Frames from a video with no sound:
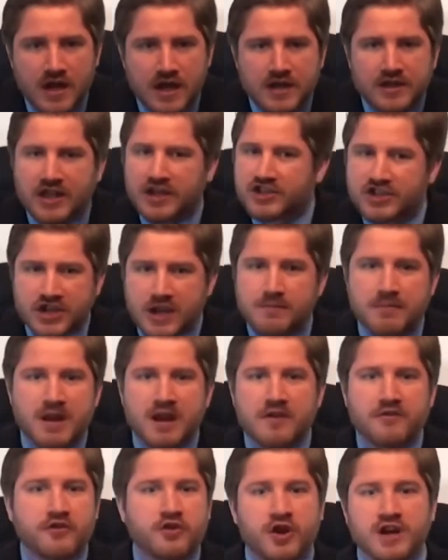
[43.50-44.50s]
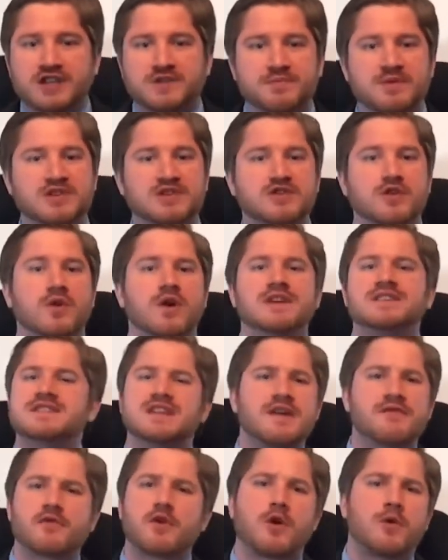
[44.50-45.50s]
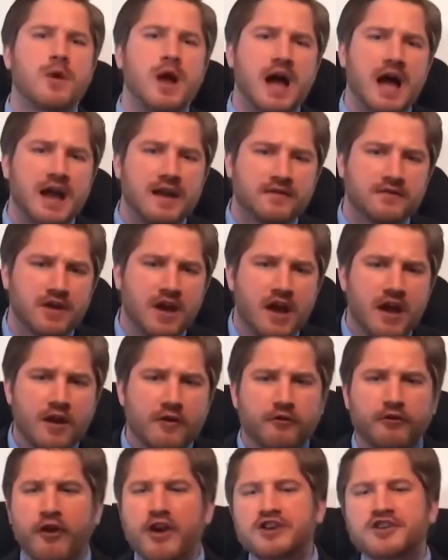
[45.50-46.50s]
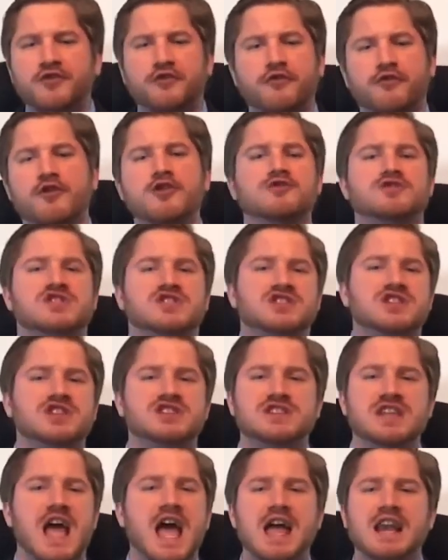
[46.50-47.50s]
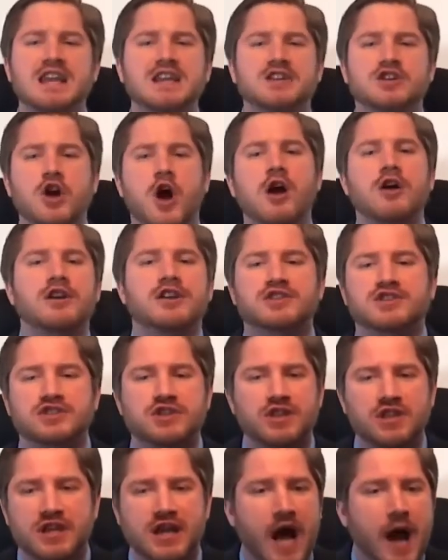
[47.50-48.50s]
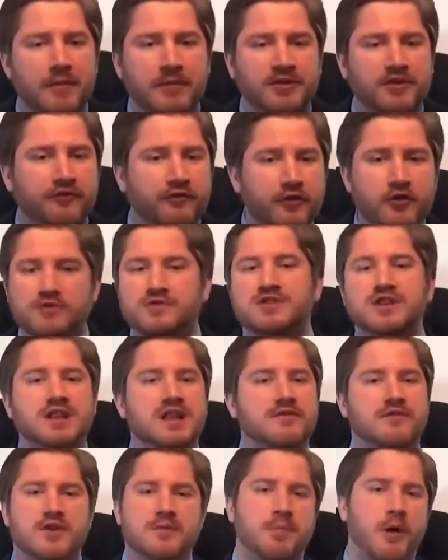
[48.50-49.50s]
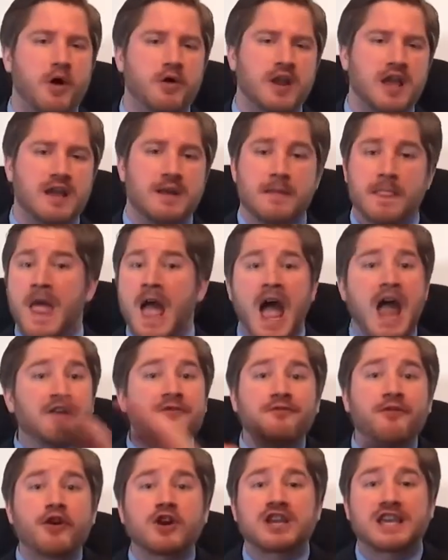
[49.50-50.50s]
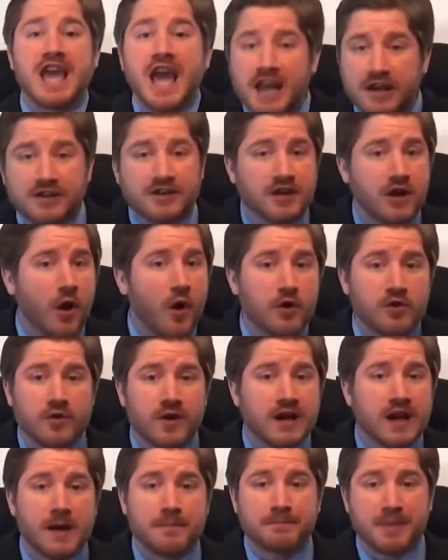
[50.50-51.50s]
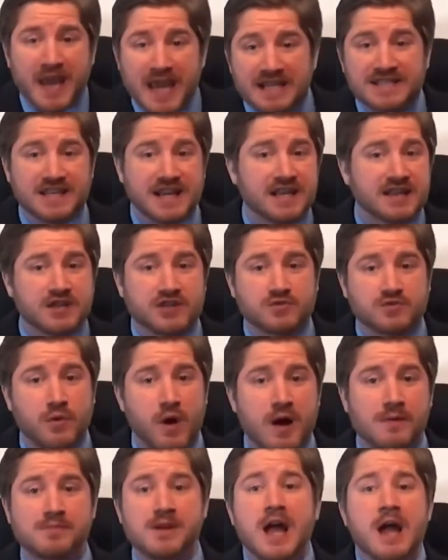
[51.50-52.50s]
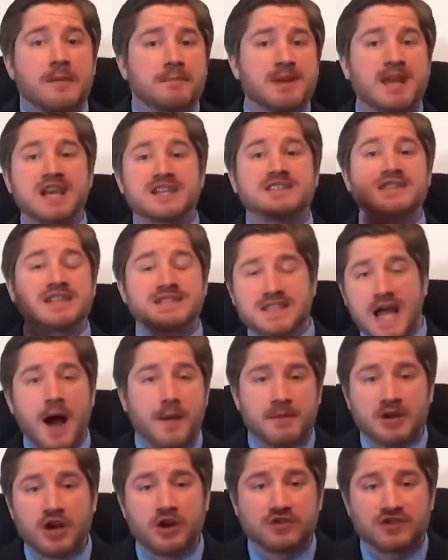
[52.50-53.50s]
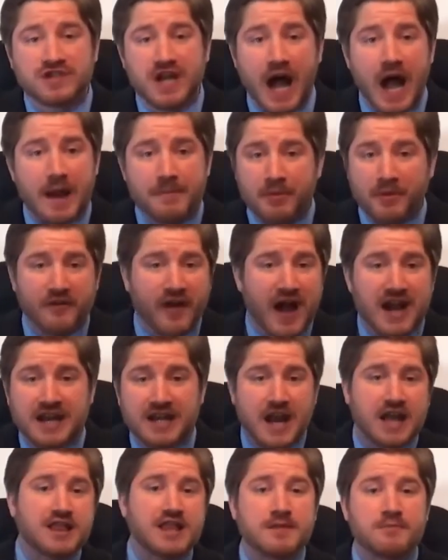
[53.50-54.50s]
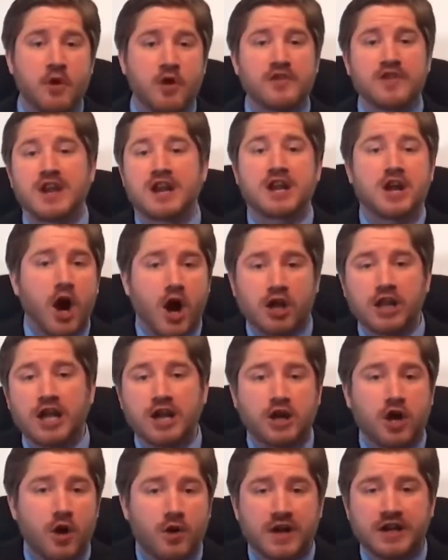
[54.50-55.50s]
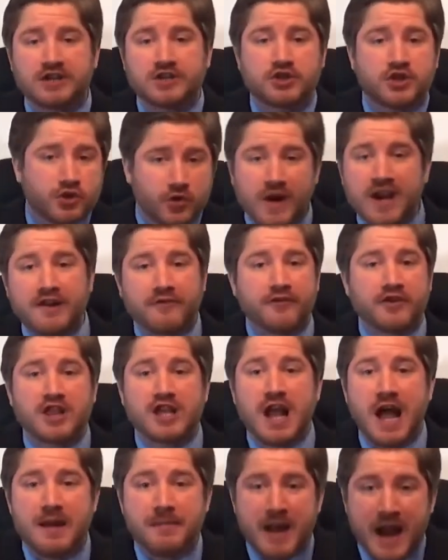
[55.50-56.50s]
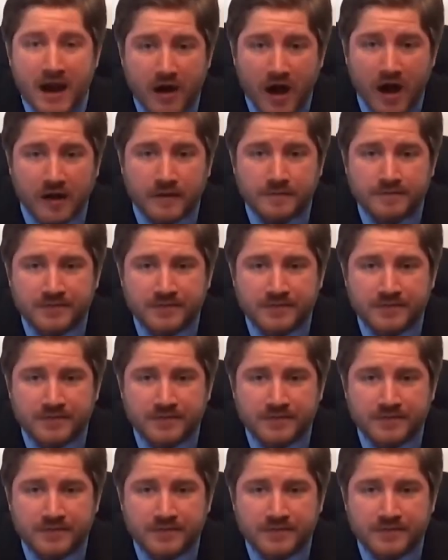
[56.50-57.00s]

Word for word: The shipment of Christmas toys never arrived. Fresh fruits just added garnish to the gobbled fruit delivery pony. And forget ordering a pizza in the swamp because the Domino's guy provided nothing more than a garlic coated treat for the Chimera.